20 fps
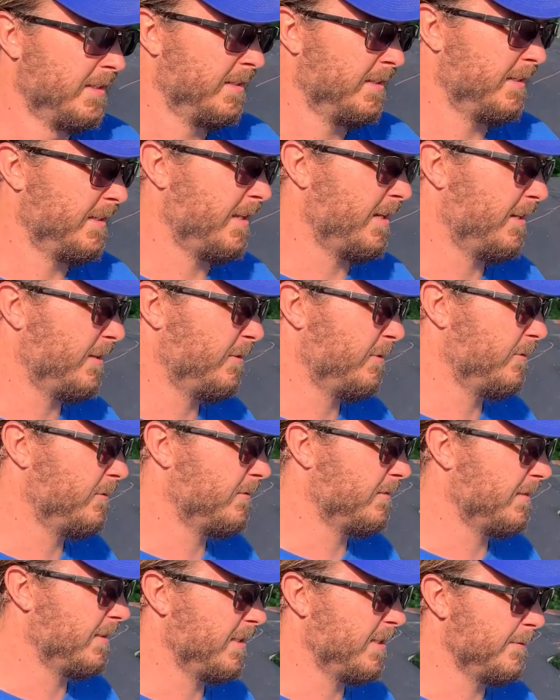Now,
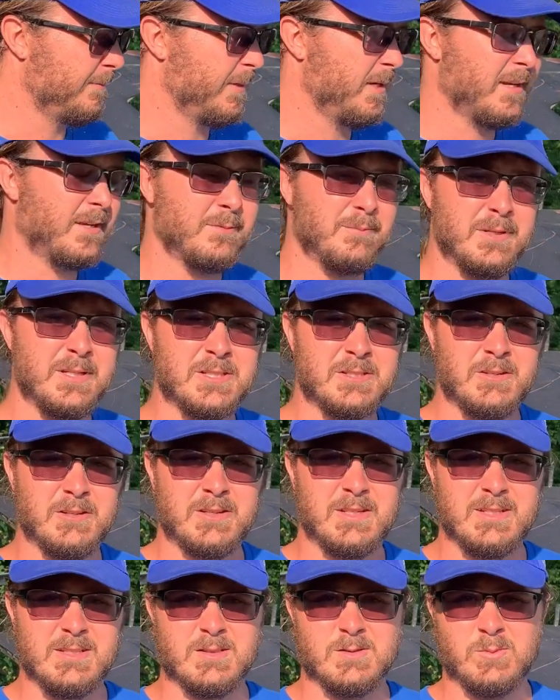eBay can be
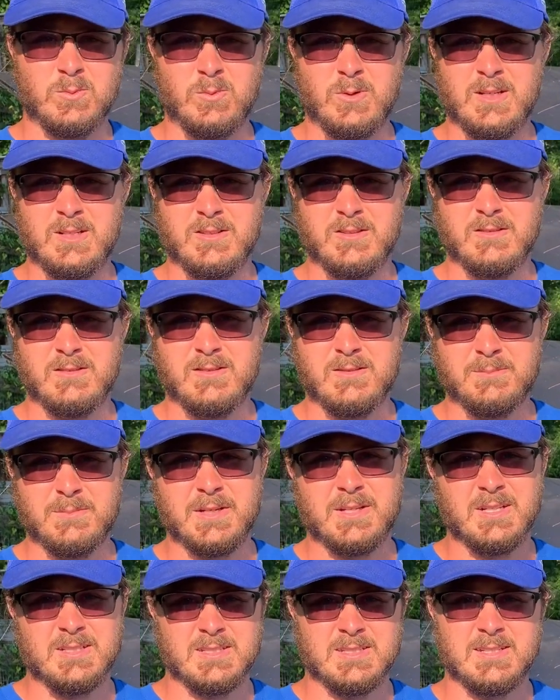tricky as well
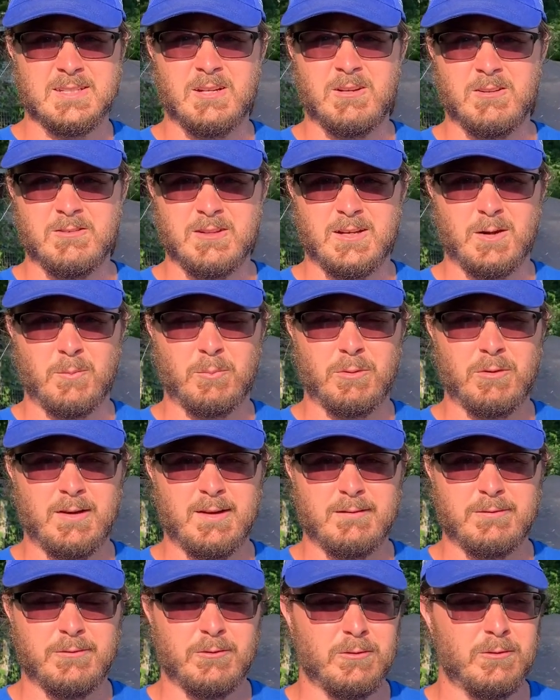because it's an online
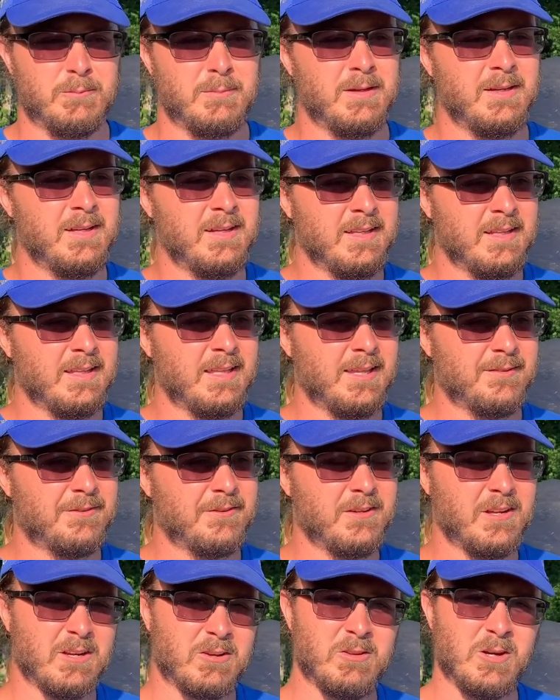platform. If you're
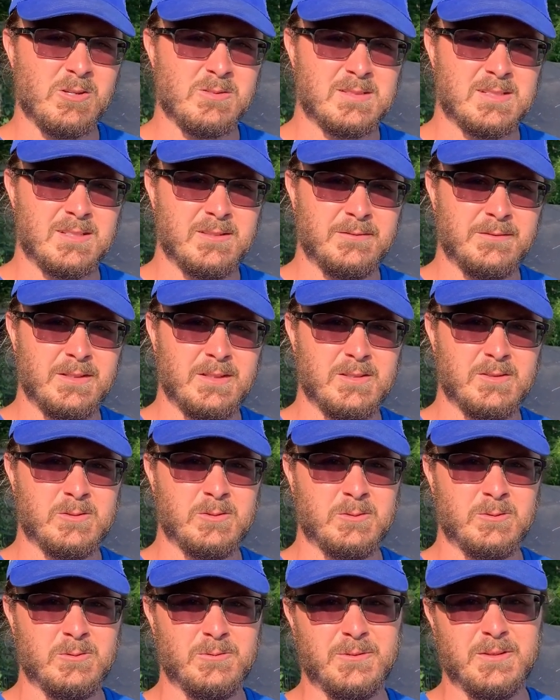not close to the
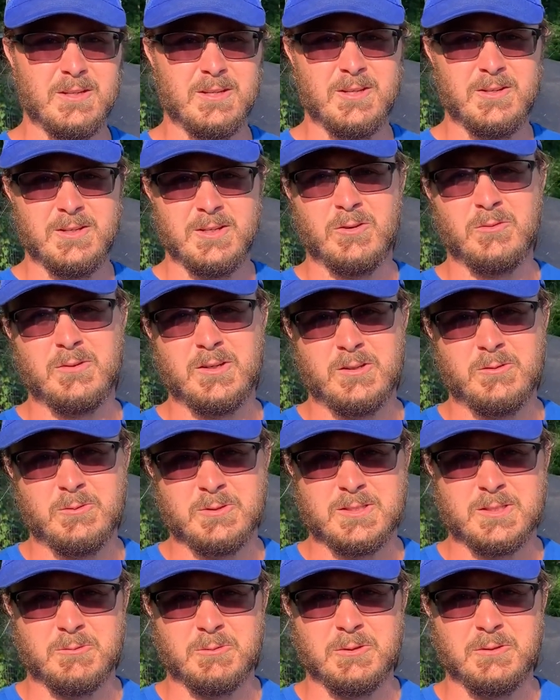vehicle, you don't know
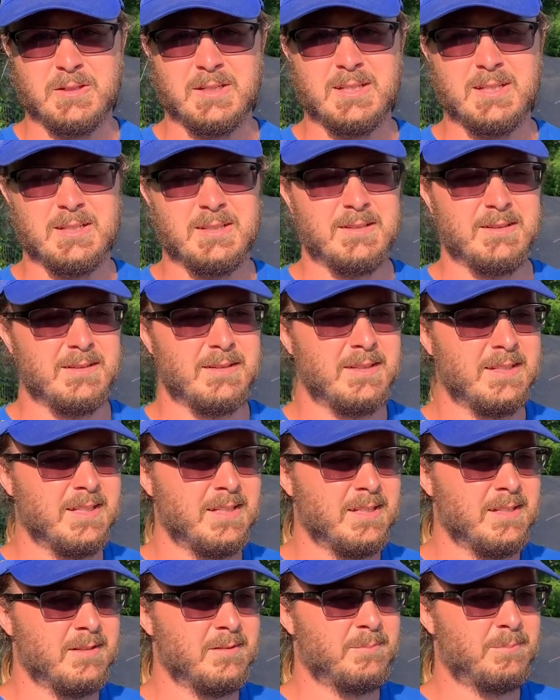what you're really getting.
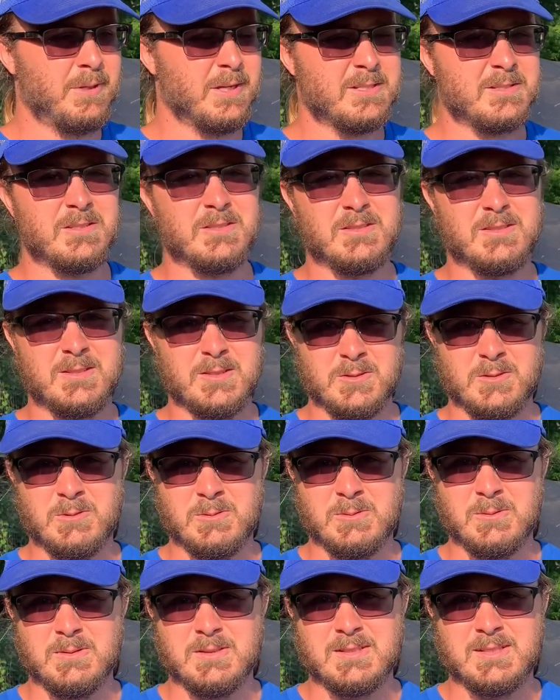Pictures do
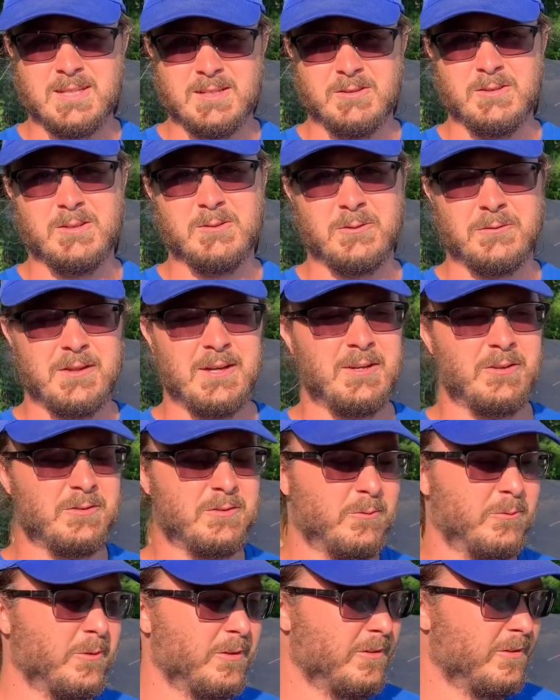tell you
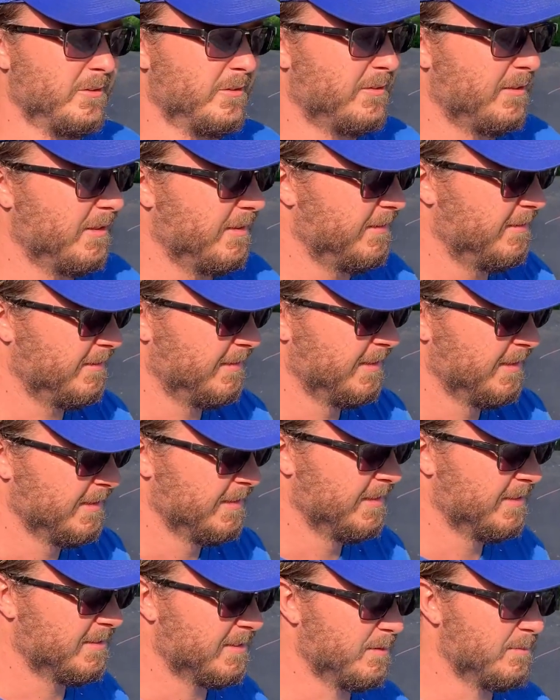1,000 words, and
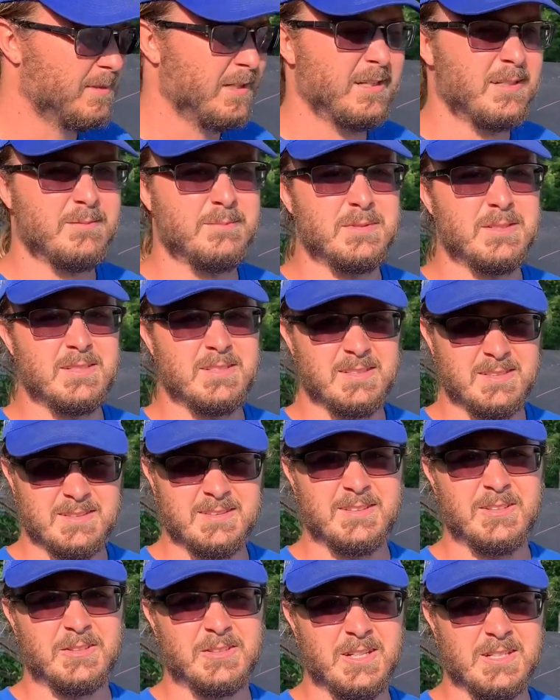sometimes
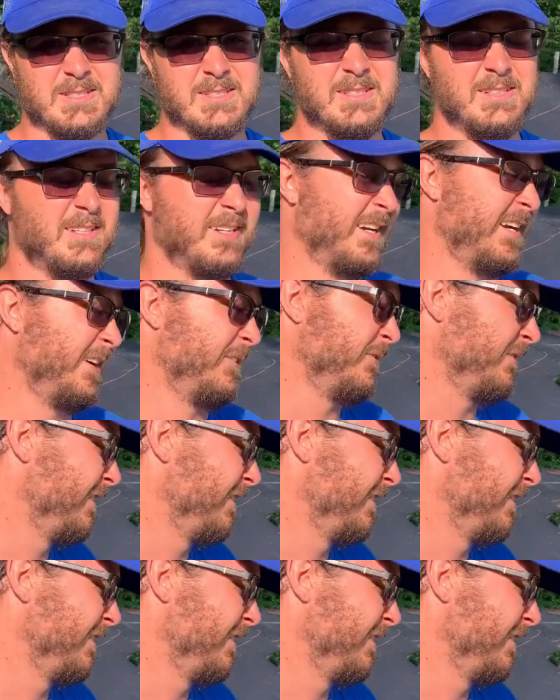they're cussing you out.